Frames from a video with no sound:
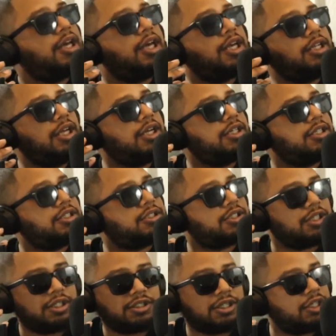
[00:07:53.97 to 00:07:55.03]

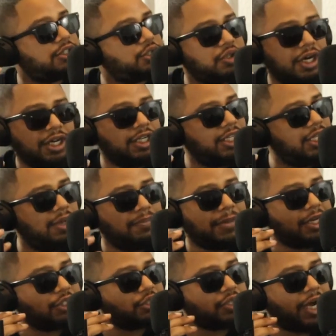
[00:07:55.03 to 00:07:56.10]
it's a straight
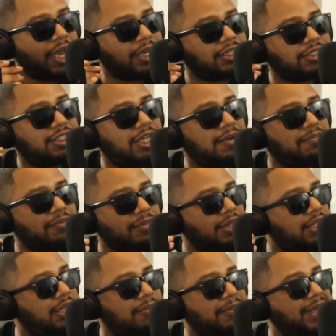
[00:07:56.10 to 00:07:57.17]
DMX track because
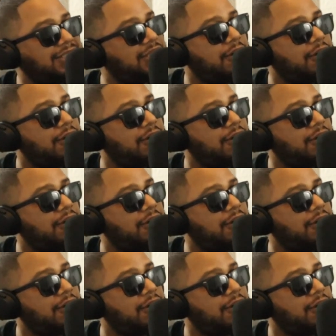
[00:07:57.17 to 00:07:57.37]
DMX